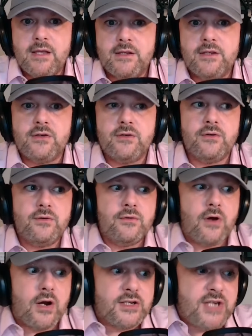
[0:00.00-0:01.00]
Do
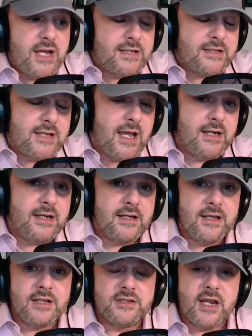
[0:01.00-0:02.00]

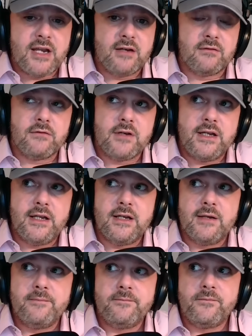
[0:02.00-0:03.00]
RJSN and Jaden
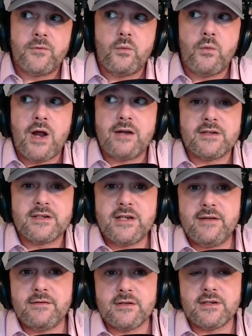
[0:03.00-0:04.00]
Reed, wide
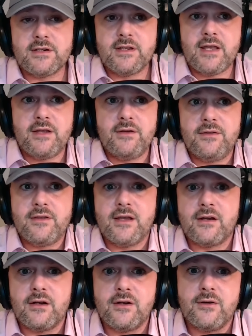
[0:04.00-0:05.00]
receivers that you
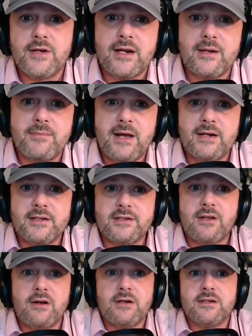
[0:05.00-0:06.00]
think are no doubt about it
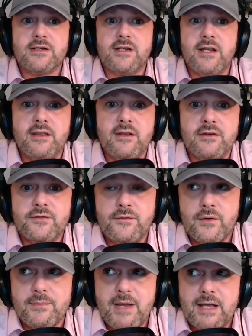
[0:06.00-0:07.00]
starters in those
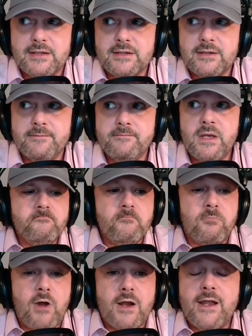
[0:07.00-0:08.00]
formats?
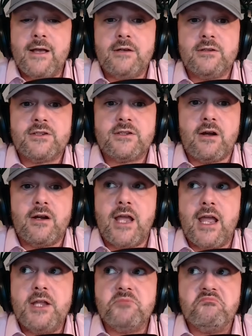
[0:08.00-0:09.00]
Right now, start
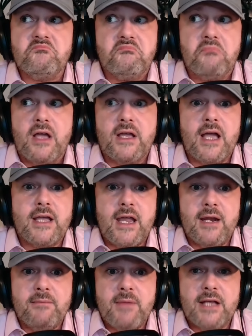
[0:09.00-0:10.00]
8, I
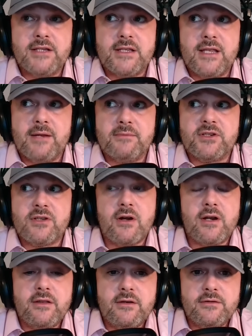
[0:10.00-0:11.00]
can't imagine that I'm
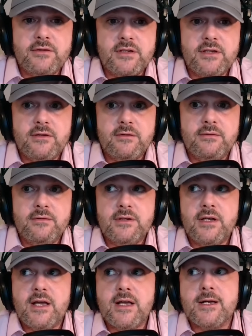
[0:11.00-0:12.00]
starting those two
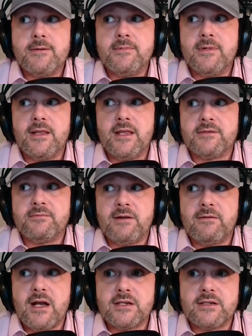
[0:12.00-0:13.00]
unless my
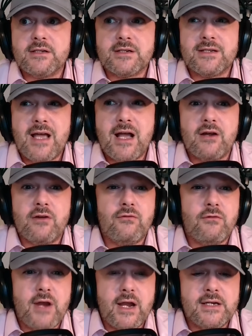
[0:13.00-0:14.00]
roster is not
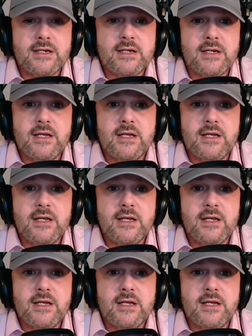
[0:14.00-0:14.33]
great.